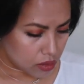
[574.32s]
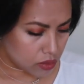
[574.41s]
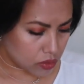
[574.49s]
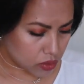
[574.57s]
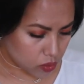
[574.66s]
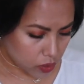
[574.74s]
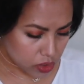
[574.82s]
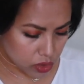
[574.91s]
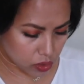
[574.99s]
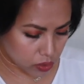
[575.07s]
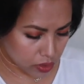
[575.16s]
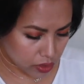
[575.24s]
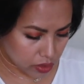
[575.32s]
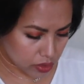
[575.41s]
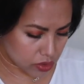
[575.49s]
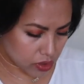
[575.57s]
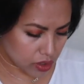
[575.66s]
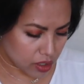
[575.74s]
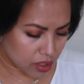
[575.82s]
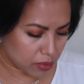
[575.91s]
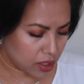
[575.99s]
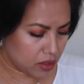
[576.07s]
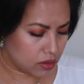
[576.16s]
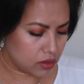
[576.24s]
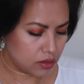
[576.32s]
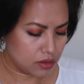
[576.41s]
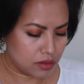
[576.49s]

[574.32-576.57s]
Don't know which corner they're talking about.